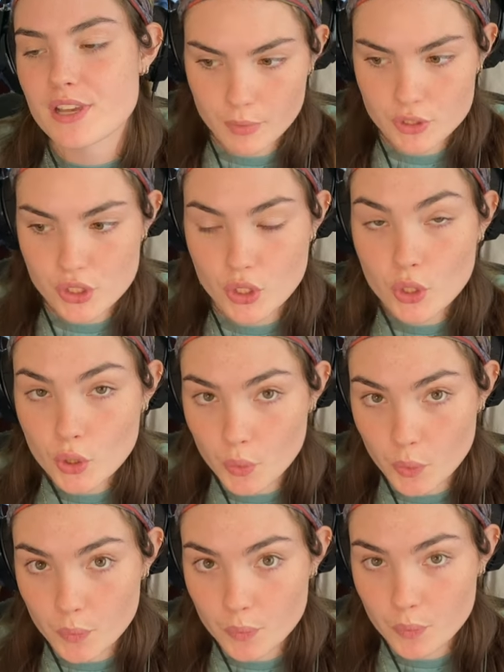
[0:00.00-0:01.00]
Number
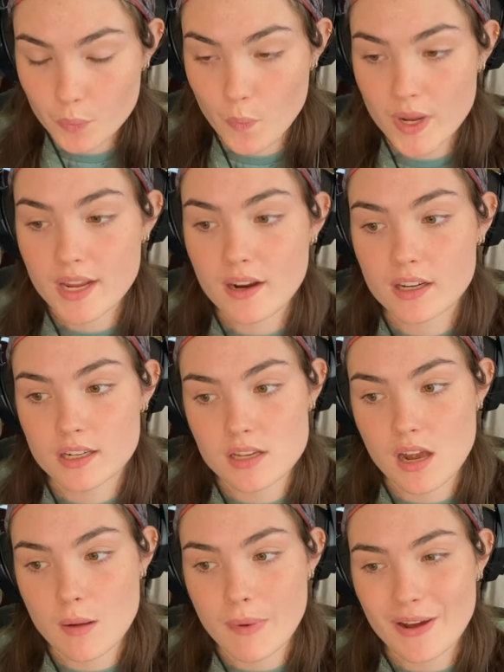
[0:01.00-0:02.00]
2, we are
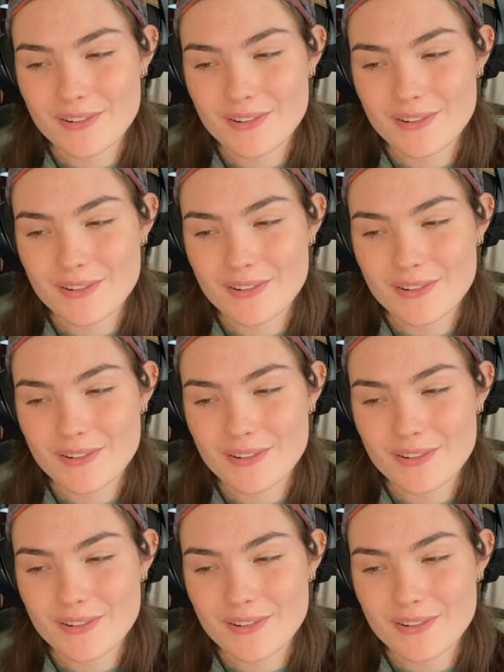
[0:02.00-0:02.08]
gonna talk